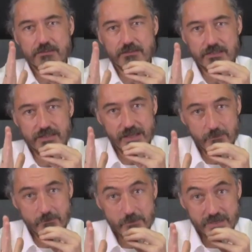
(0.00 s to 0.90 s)

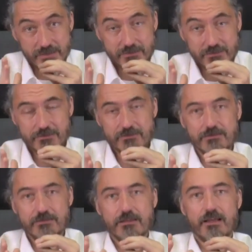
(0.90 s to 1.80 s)
numbing,
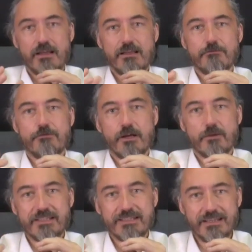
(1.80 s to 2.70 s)
and
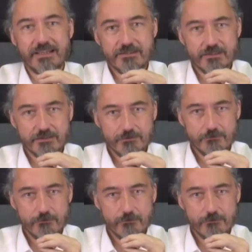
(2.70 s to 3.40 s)
fragmentation.